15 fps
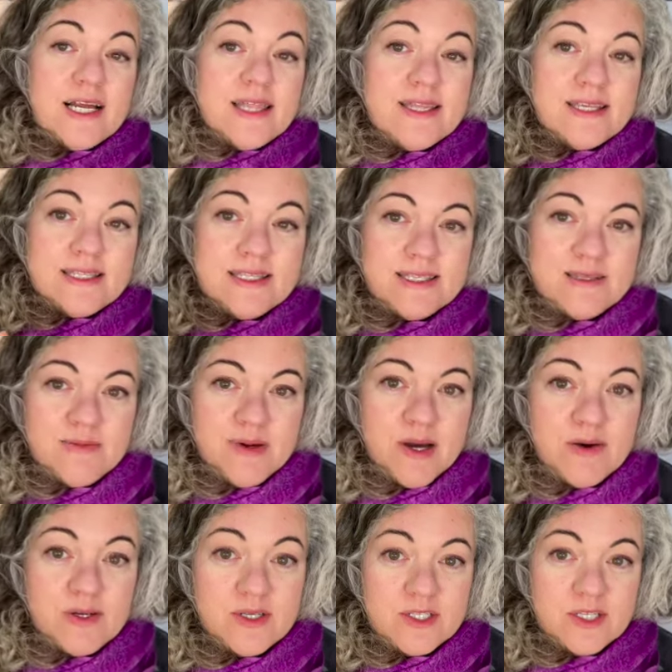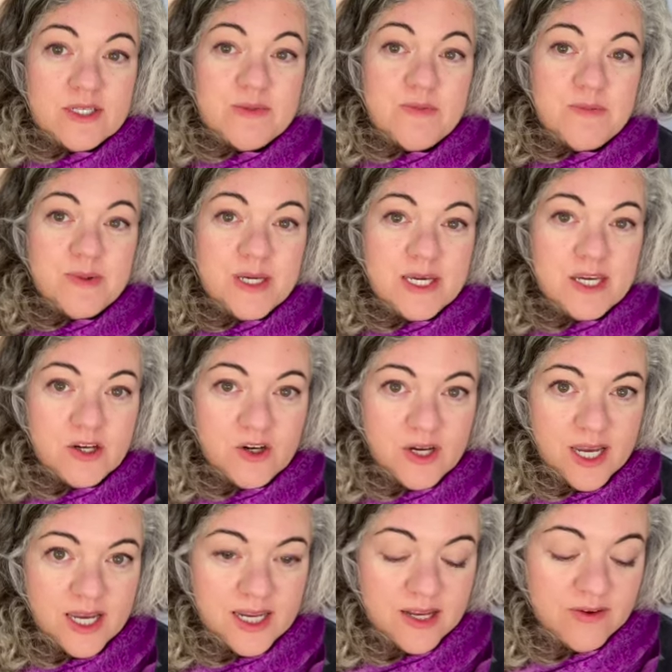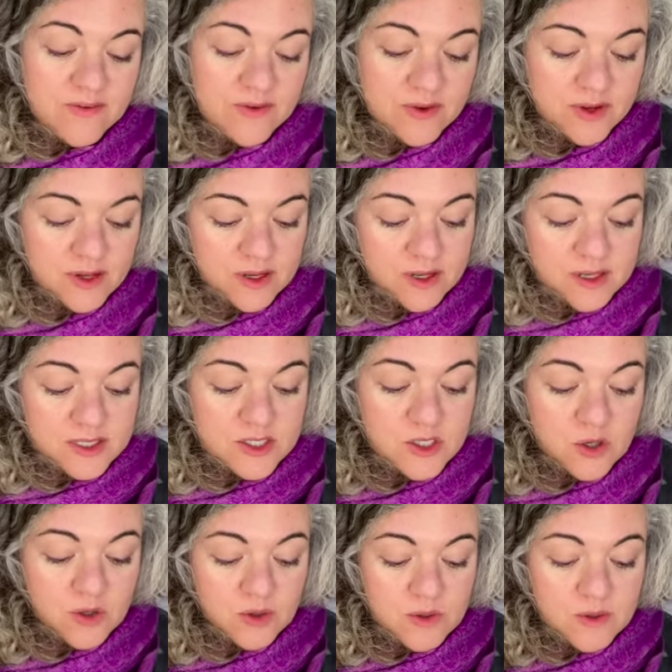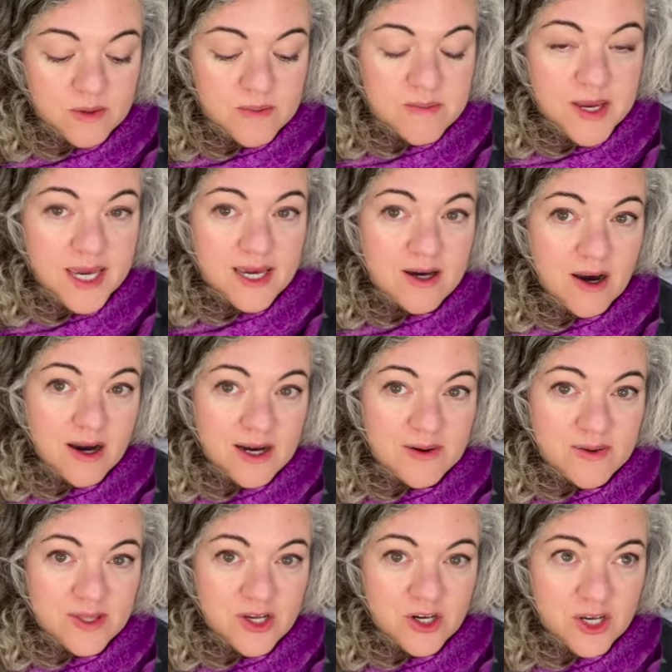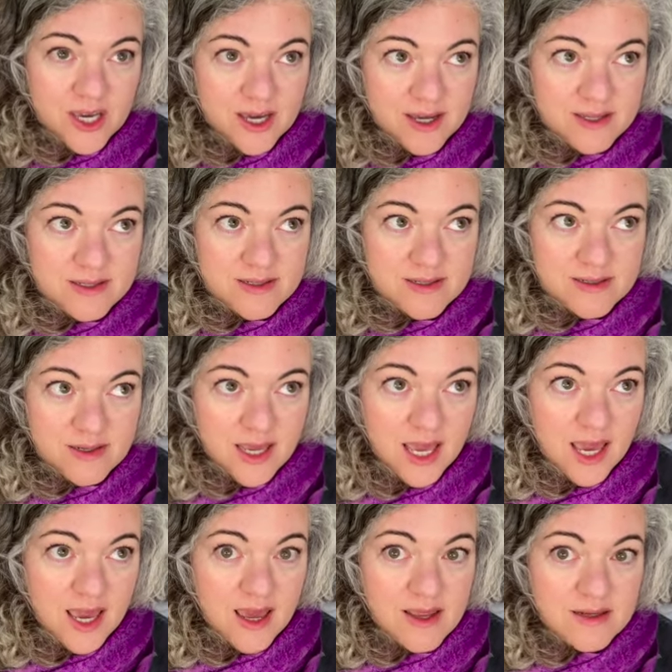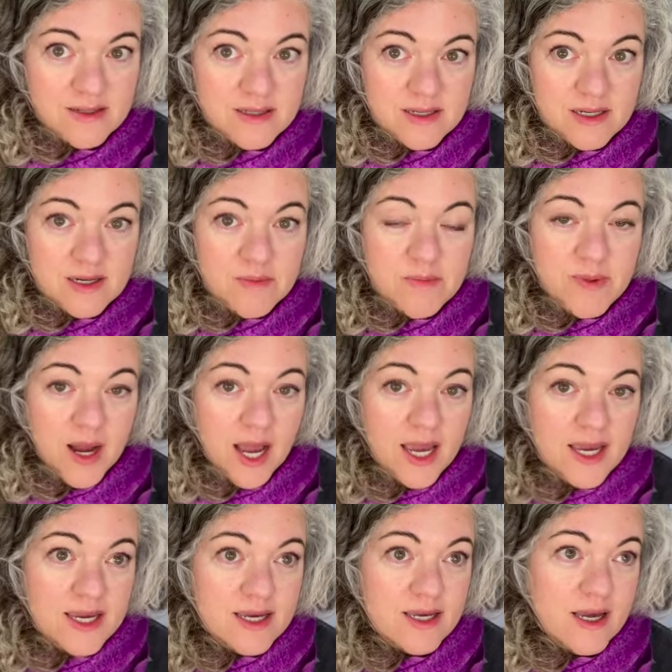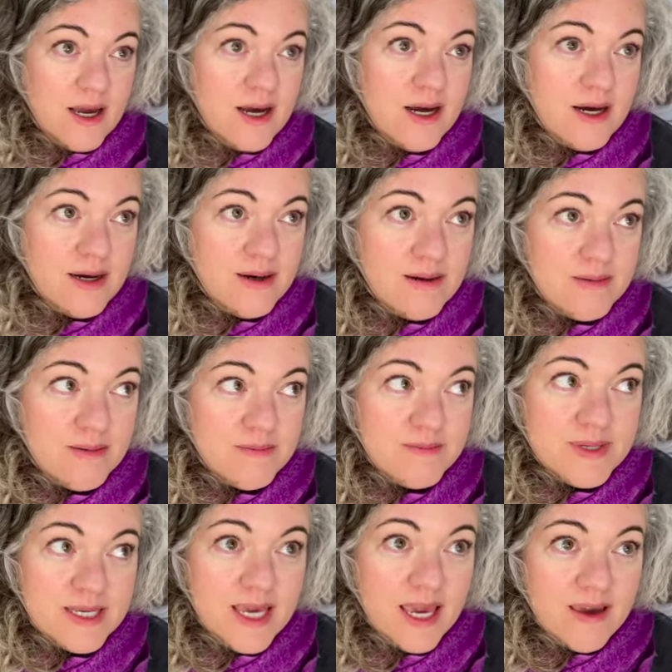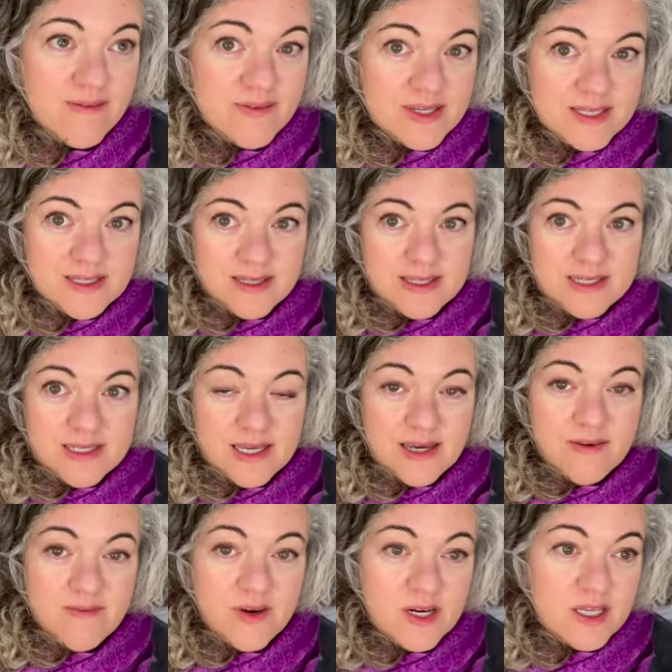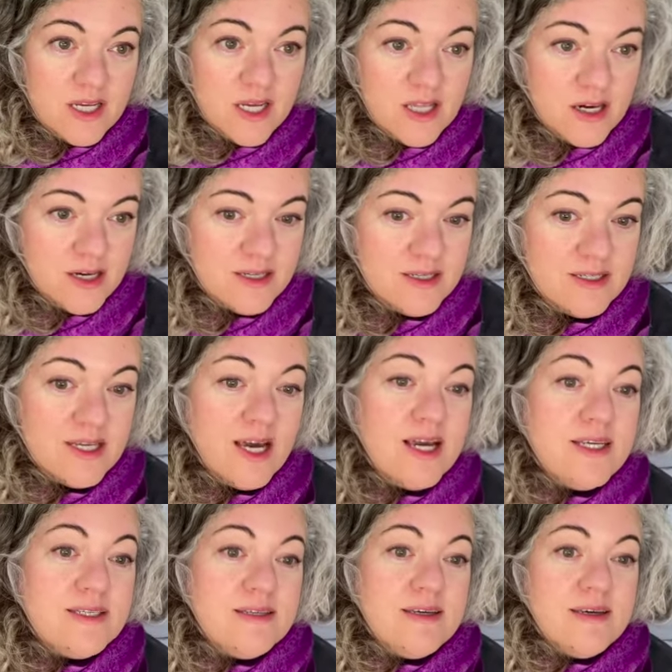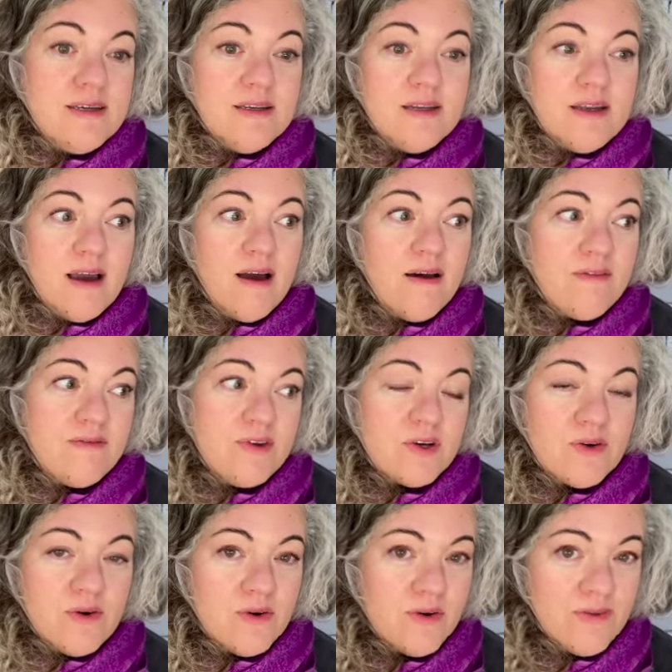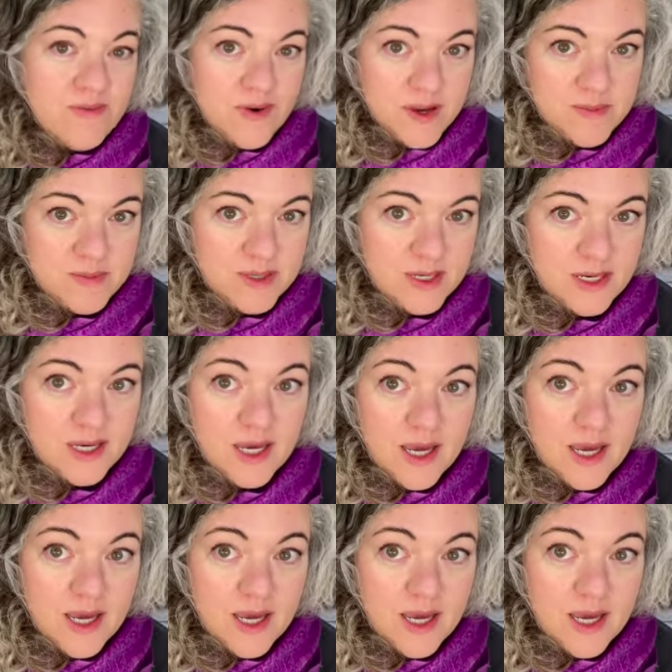This is about just being creative. So make art with your kids and buy canvases like fairly large size and have your whole family